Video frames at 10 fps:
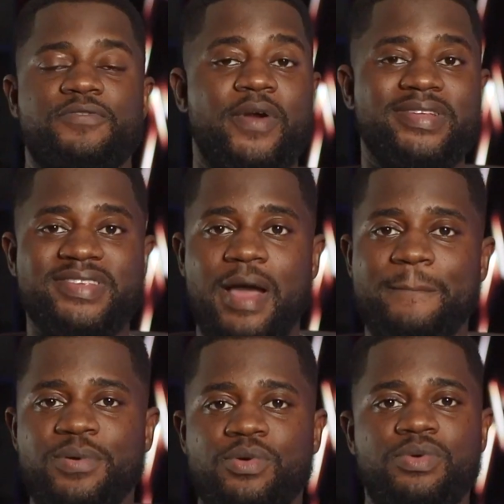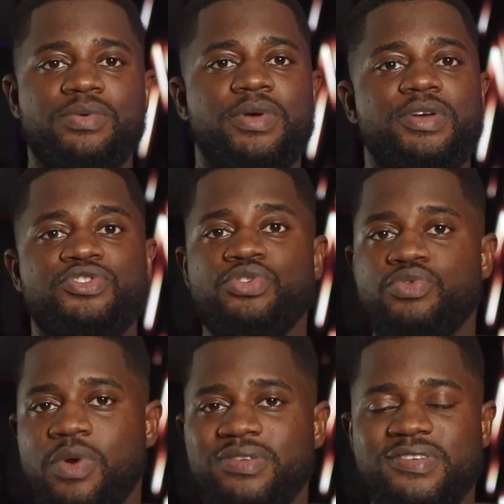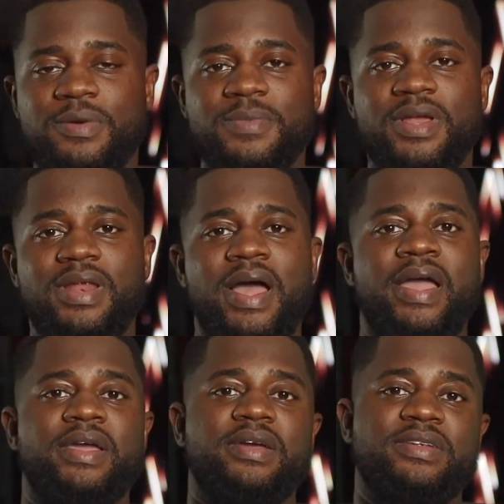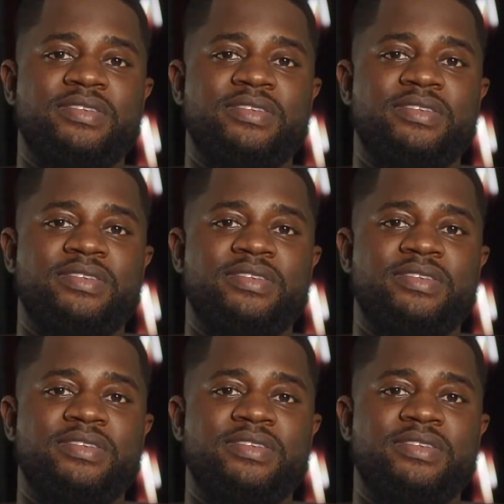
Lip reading: For example, you'll run something like